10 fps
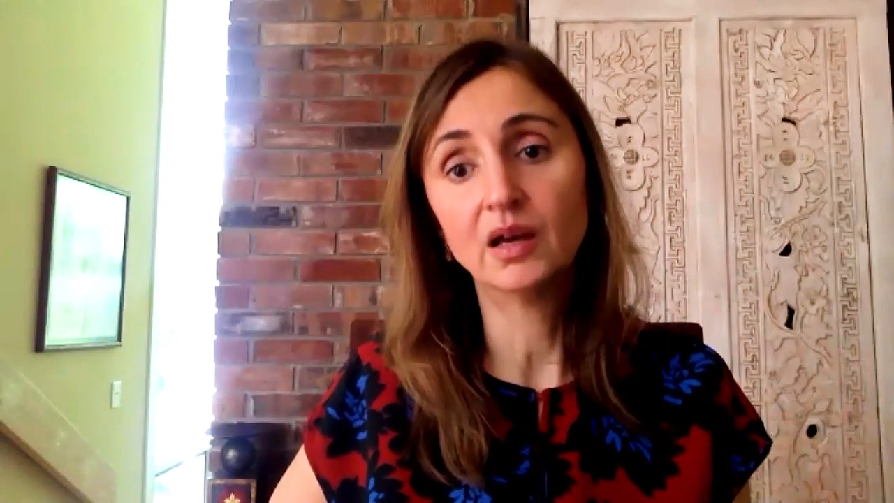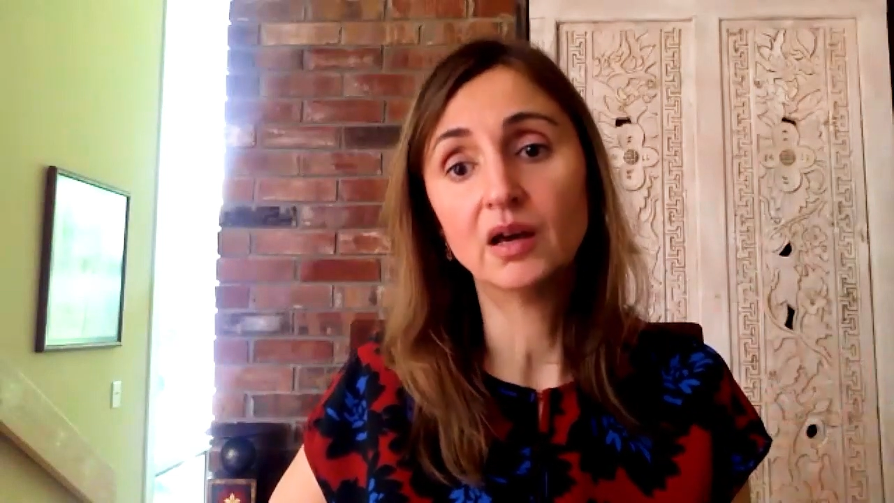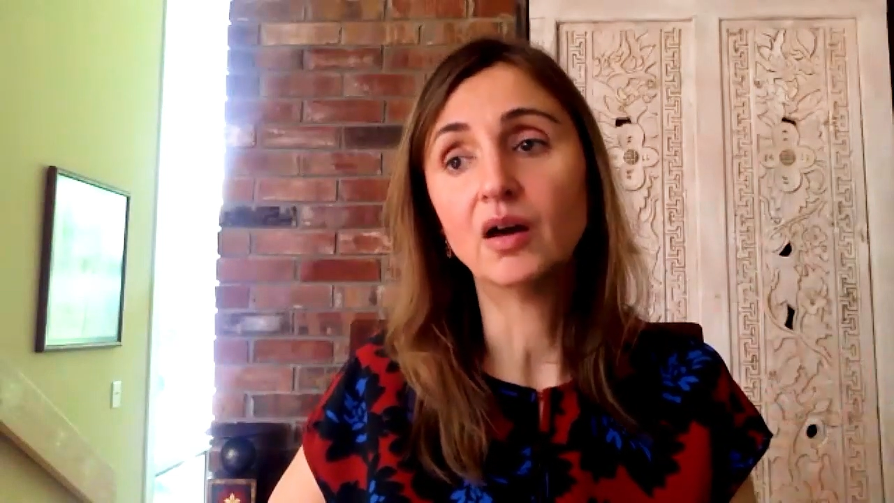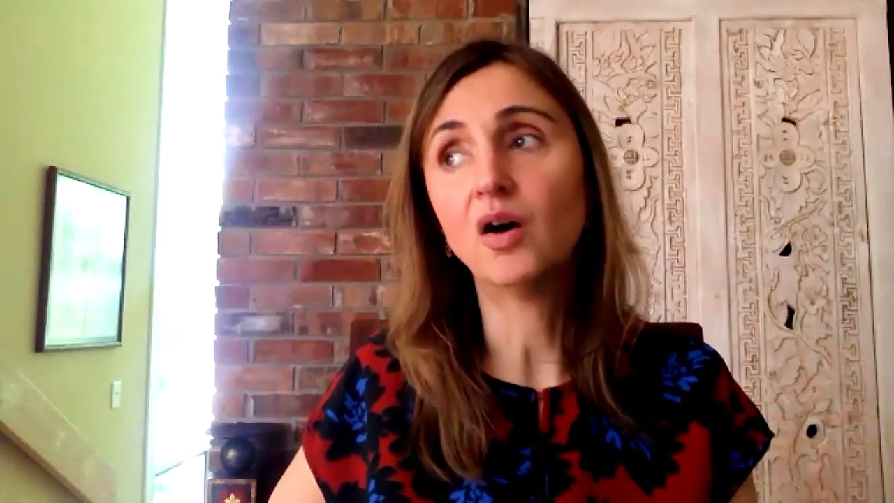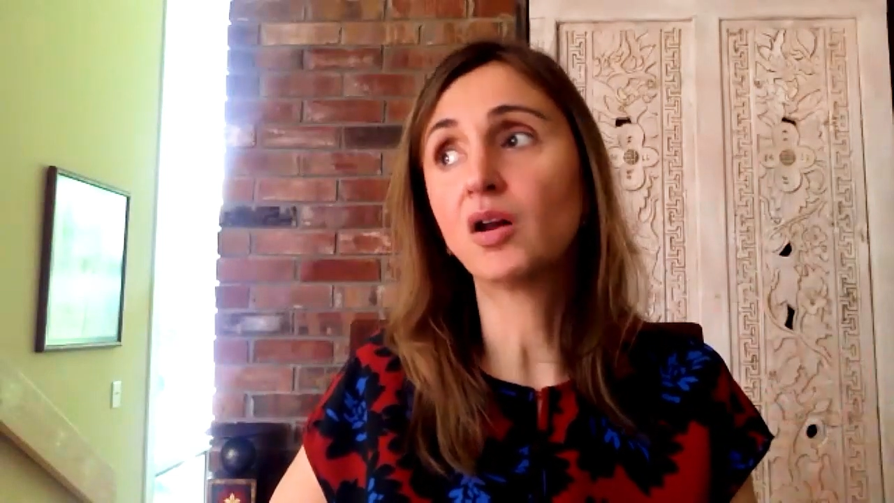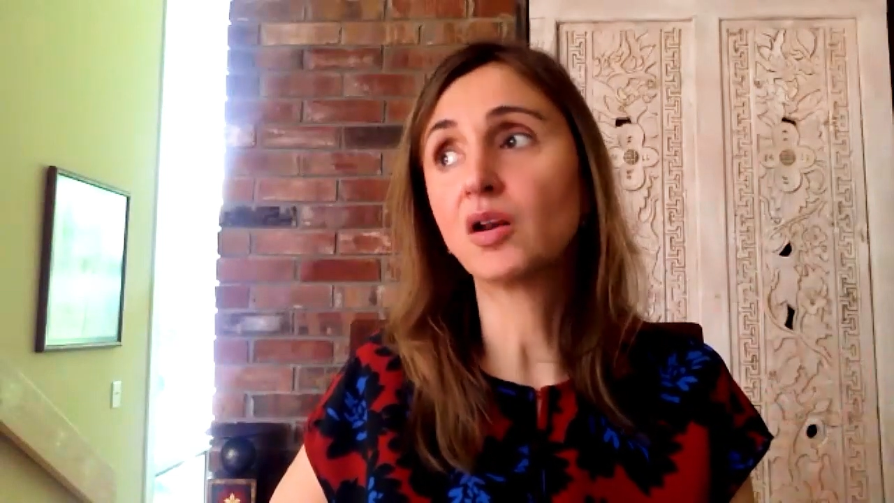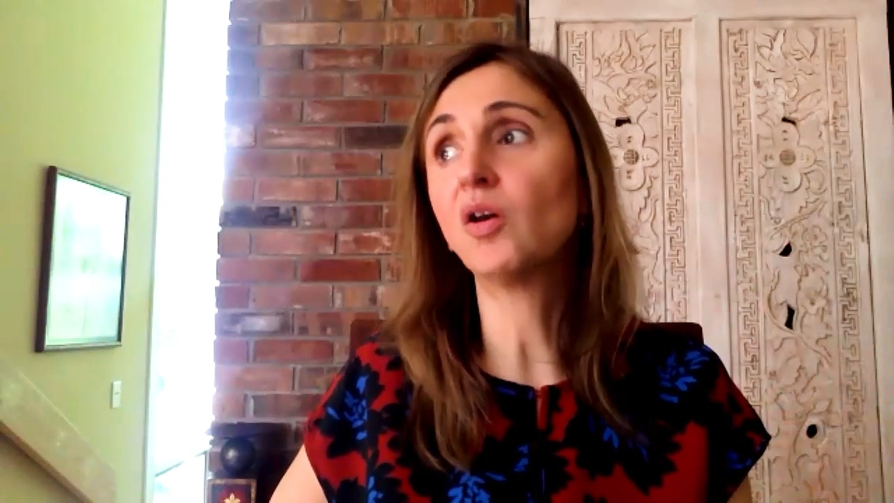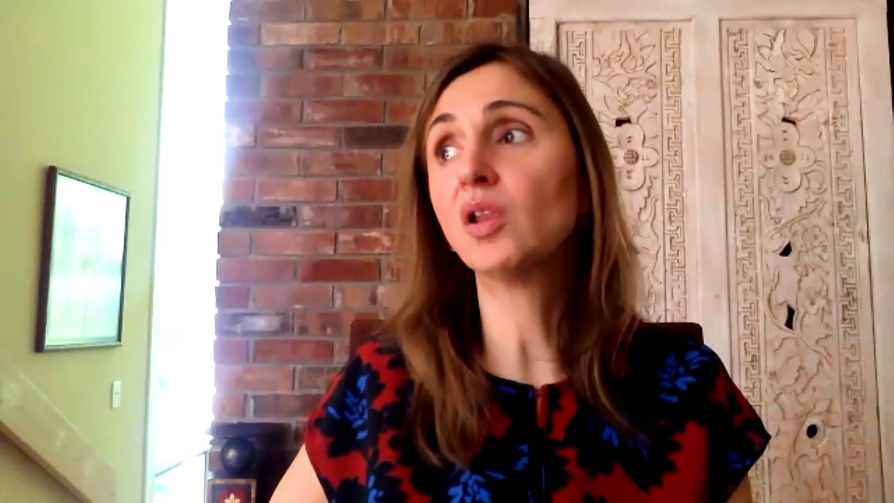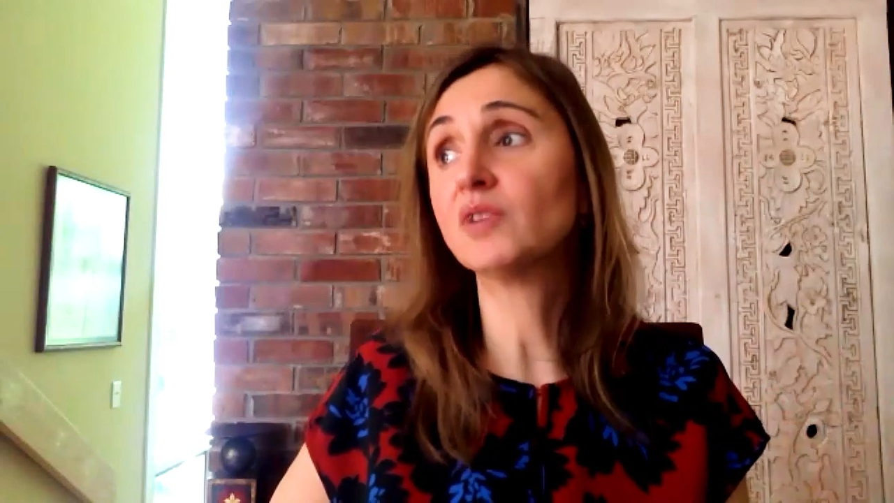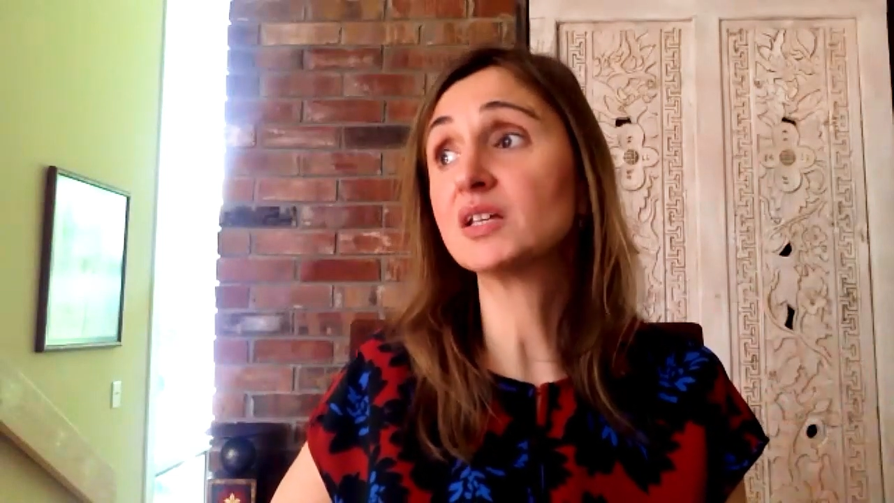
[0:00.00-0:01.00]
uh, on
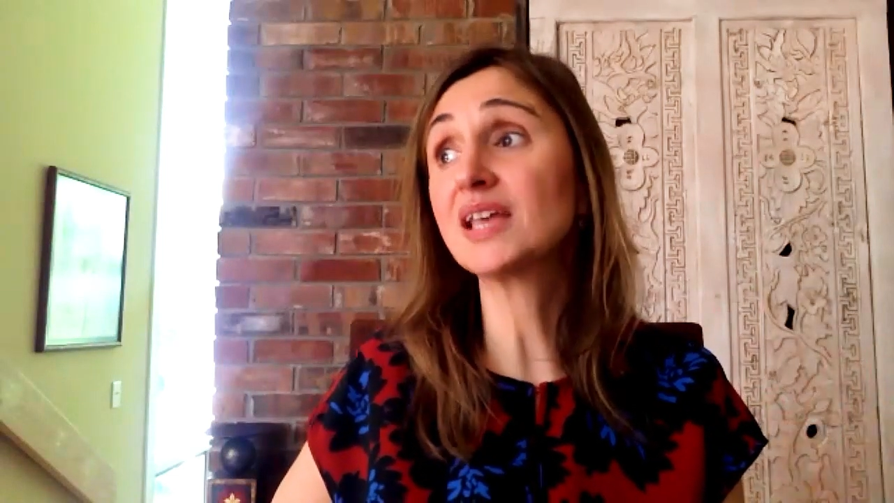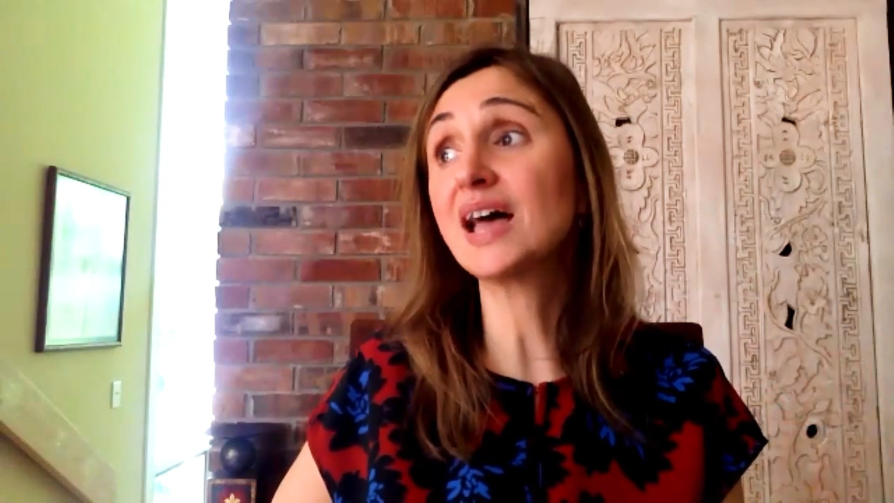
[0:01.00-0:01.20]
all of us.